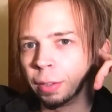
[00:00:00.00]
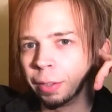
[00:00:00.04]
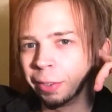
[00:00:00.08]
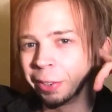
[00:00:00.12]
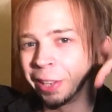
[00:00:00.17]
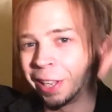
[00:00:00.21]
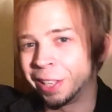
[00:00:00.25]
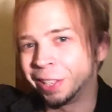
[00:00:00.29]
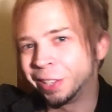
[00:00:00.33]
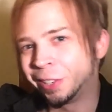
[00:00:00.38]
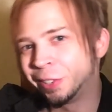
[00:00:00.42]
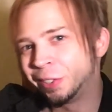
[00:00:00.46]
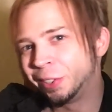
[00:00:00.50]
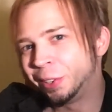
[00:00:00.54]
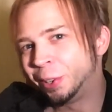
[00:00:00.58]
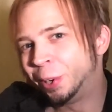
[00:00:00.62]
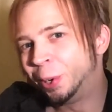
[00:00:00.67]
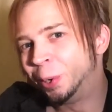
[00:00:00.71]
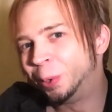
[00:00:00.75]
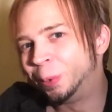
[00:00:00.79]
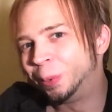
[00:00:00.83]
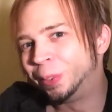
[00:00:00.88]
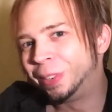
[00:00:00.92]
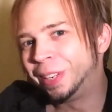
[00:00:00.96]
Okay,
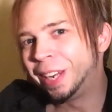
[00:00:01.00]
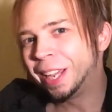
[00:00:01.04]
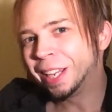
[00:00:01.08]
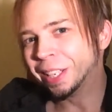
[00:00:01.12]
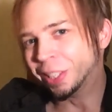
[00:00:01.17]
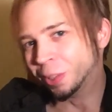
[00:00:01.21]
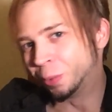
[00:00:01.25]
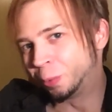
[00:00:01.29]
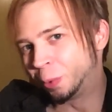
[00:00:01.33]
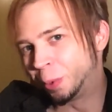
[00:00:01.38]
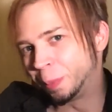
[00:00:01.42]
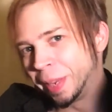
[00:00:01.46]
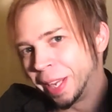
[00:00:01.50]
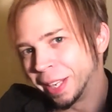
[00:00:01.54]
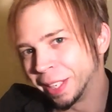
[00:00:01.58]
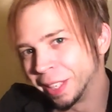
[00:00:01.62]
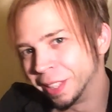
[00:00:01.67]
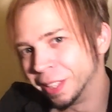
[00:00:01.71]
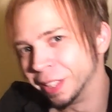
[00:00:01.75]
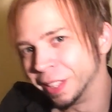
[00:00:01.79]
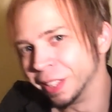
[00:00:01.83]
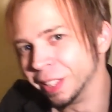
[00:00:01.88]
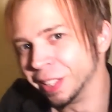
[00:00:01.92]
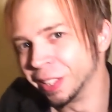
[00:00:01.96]
so next we're
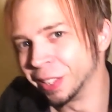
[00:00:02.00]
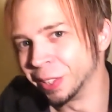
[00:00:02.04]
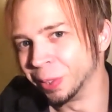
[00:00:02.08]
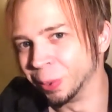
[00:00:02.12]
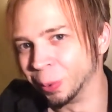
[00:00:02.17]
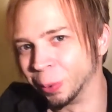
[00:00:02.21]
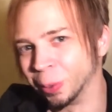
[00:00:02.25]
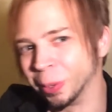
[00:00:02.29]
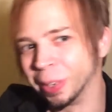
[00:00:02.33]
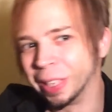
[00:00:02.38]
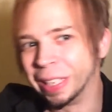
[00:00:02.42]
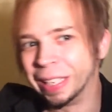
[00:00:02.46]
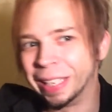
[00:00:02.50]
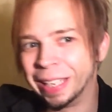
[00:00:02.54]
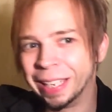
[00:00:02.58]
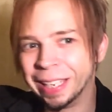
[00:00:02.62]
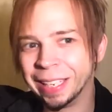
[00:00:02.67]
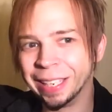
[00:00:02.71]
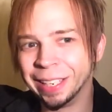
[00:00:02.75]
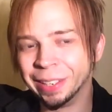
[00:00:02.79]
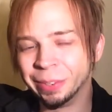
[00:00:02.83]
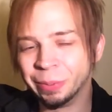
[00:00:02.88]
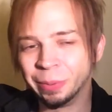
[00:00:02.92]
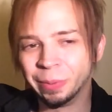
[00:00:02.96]
back into this story,
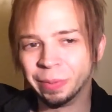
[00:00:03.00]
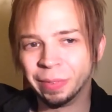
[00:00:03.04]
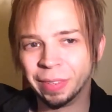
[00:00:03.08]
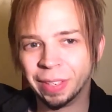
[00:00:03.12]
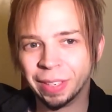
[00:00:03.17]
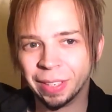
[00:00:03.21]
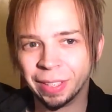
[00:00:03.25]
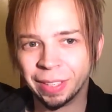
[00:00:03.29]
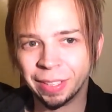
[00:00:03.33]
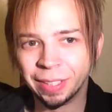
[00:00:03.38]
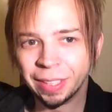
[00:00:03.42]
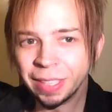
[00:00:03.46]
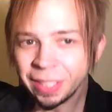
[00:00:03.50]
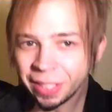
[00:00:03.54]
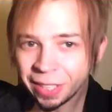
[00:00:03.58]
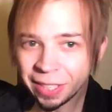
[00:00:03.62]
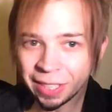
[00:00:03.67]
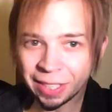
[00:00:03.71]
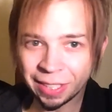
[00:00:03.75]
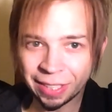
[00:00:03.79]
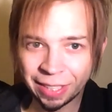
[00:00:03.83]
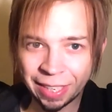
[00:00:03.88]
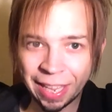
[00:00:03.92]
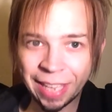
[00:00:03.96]
and this
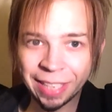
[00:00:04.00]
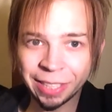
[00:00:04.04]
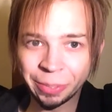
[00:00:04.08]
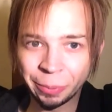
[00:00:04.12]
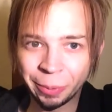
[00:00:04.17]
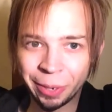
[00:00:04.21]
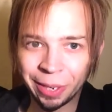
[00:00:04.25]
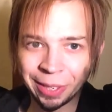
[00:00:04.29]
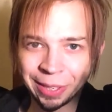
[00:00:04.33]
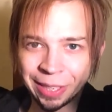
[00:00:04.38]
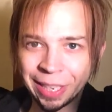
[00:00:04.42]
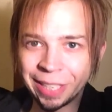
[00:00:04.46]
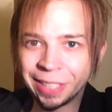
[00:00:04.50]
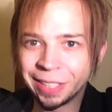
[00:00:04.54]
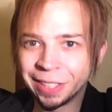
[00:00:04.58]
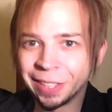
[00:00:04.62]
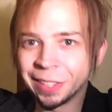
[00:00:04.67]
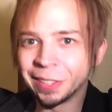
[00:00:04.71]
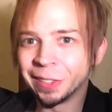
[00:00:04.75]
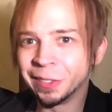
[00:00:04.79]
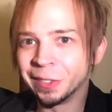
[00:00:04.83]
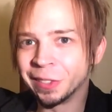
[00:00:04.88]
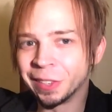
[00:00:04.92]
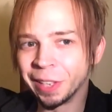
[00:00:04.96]
is next we're on day
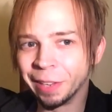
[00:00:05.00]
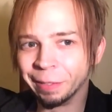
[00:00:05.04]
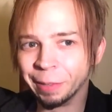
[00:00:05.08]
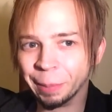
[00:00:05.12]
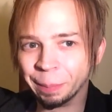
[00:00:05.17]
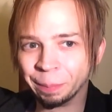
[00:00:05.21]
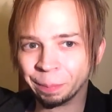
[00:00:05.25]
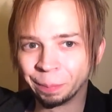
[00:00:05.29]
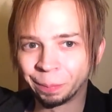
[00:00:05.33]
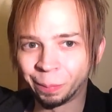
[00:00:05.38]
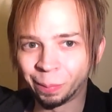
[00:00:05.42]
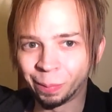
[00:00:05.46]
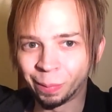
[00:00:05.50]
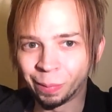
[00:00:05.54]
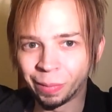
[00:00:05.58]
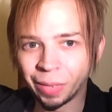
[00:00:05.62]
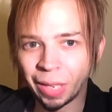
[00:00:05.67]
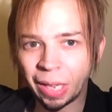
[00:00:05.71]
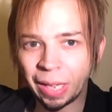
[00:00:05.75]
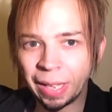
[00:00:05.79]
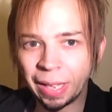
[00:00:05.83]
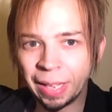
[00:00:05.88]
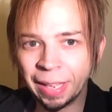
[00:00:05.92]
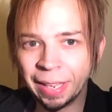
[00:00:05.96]
6 and 7,
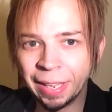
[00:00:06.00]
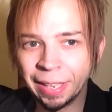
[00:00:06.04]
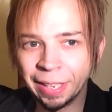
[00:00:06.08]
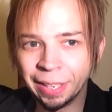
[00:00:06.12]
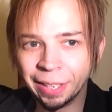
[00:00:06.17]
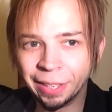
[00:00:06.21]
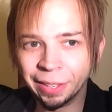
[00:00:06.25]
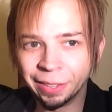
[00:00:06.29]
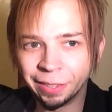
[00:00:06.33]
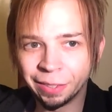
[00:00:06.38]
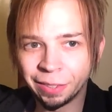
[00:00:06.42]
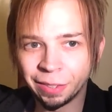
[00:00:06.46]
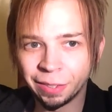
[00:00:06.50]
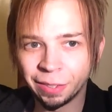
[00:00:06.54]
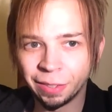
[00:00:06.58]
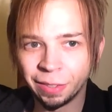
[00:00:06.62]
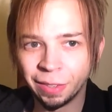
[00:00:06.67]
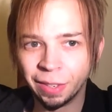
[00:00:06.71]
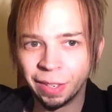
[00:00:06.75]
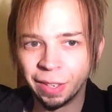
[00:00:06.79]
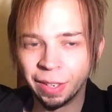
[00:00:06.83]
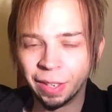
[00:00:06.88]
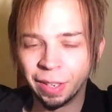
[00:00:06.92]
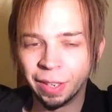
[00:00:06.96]
and
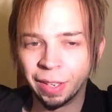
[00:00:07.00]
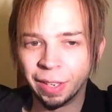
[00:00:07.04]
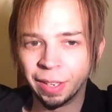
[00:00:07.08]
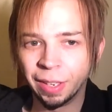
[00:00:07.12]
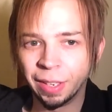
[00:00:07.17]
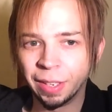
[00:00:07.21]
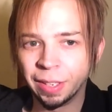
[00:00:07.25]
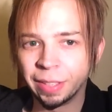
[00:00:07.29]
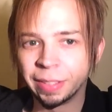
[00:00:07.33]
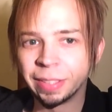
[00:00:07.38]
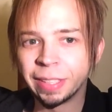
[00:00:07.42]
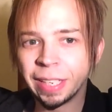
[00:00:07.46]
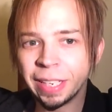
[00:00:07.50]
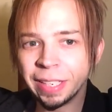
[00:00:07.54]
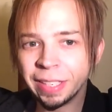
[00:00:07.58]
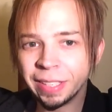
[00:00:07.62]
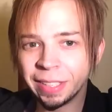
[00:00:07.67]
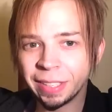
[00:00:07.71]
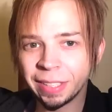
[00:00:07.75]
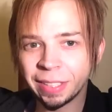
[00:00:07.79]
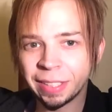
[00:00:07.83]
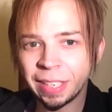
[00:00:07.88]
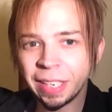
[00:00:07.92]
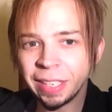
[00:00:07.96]
day
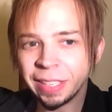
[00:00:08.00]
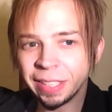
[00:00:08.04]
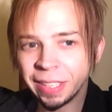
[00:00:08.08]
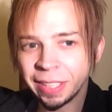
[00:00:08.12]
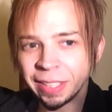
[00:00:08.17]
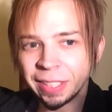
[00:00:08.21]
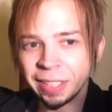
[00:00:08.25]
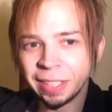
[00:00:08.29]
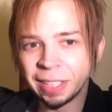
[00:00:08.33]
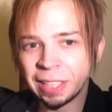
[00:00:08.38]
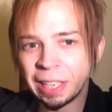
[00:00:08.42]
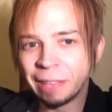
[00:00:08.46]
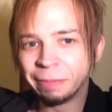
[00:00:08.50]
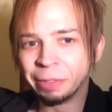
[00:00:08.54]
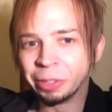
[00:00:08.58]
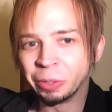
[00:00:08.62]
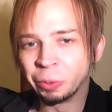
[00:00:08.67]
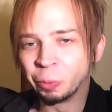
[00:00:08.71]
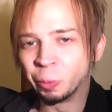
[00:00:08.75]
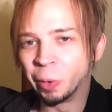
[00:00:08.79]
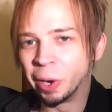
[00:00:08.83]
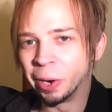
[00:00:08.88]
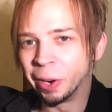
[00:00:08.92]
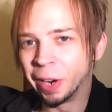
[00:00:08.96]
6 and
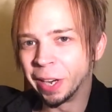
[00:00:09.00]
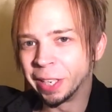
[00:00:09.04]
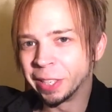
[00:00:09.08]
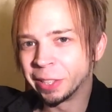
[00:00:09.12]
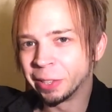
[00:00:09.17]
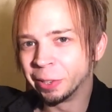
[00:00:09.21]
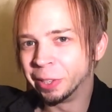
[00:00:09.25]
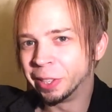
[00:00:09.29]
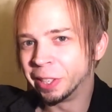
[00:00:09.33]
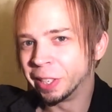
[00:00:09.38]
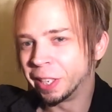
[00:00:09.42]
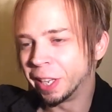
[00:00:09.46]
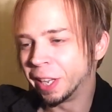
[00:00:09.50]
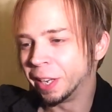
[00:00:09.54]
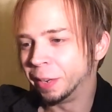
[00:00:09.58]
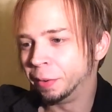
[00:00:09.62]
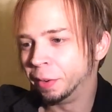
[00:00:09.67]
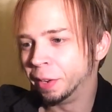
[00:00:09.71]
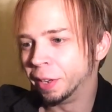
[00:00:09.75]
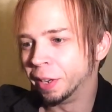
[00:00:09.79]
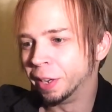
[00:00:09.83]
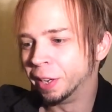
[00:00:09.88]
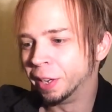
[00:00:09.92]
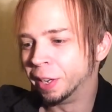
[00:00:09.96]
7 where I started to get
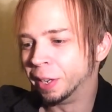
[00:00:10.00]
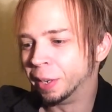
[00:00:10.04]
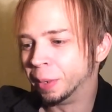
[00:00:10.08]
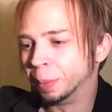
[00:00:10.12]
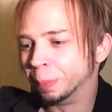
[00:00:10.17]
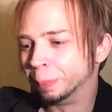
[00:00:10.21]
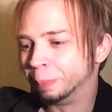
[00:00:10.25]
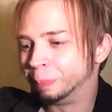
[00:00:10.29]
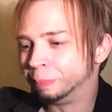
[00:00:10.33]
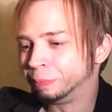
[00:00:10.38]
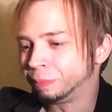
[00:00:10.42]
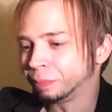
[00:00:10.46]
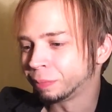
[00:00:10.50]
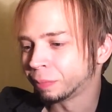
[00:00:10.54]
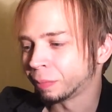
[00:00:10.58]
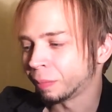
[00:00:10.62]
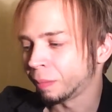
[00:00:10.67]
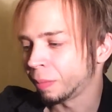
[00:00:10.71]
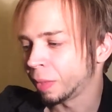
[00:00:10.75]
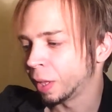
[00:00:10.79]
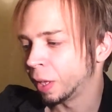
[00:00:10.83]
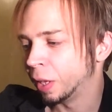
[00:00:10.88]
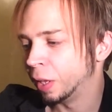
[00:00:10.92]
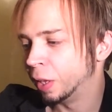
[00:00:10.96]
a
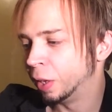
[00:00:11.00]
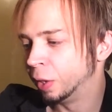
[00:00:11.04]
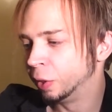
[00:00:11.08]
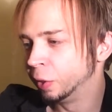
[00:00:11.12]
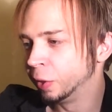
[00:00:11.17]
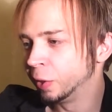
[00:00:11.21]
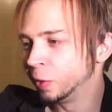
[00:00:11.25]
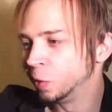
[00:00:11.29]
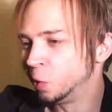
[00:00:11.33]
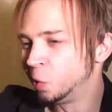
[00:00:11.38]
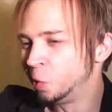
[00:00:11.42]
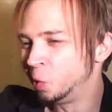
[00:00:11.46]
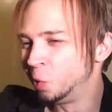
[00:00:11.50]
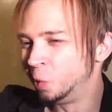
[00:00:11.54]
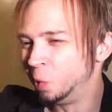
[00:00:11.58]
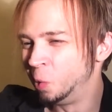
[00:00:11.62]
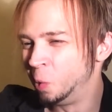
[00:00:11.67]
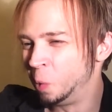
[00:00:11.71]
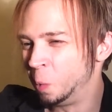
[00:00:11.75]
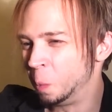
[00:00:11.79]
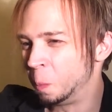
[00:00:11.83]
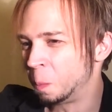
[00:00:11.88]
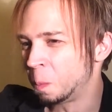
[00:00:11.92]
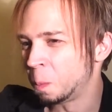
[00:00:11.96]

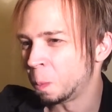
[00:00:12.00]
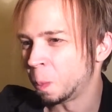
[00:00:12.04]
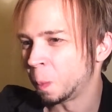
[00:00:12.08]
little,